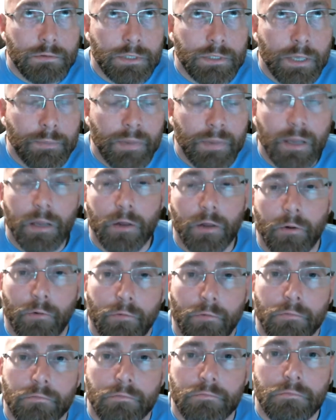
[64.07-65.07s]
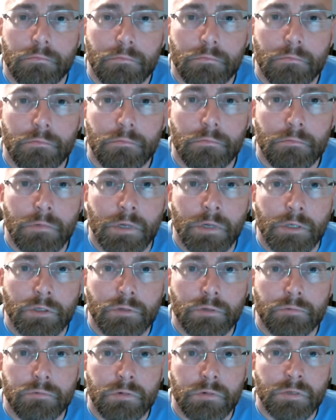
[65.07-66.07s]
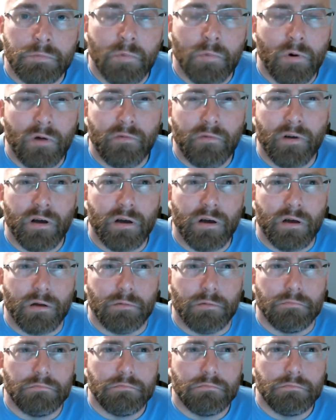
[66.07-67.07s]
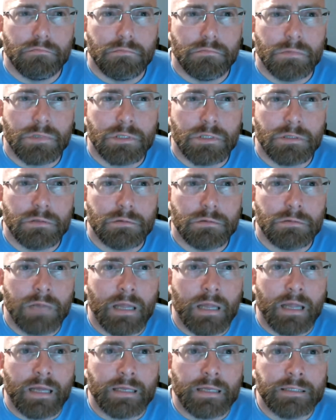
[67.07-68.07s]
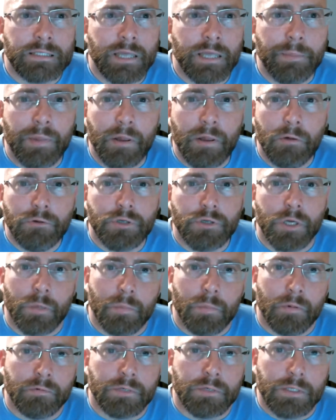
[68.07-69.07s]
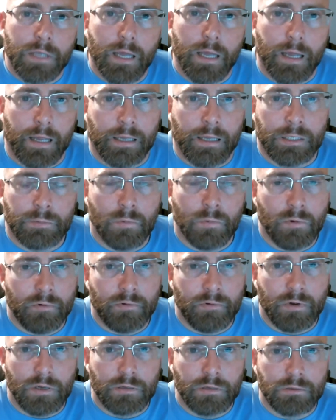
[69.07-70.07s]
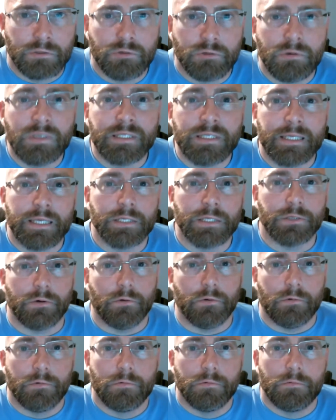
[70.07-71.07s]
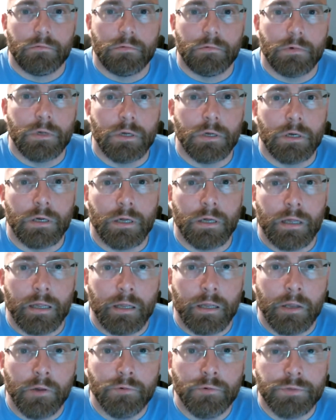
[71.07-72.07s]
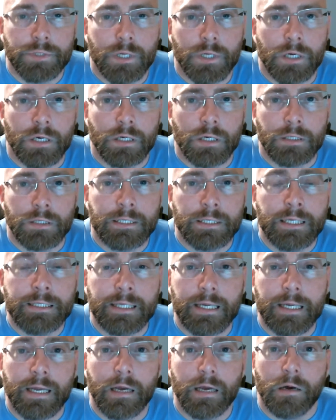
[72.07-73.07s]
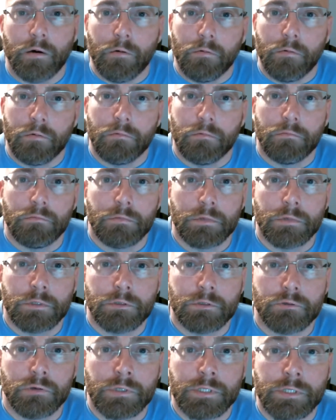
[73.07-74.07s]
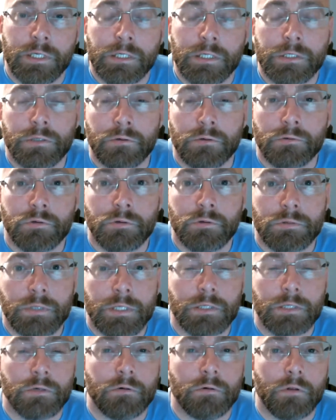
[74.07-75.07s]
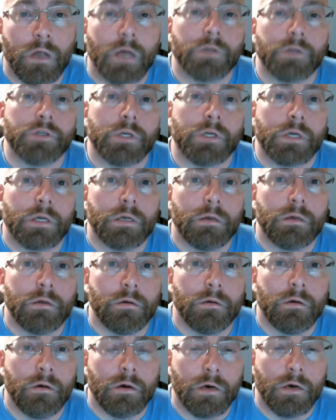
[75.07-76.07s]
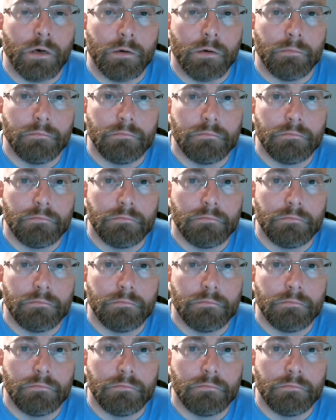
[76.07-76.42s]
CPU, which was more of a, not like the CPU chip of today. It's more of a transistor. It used TTL, transistor logic uh,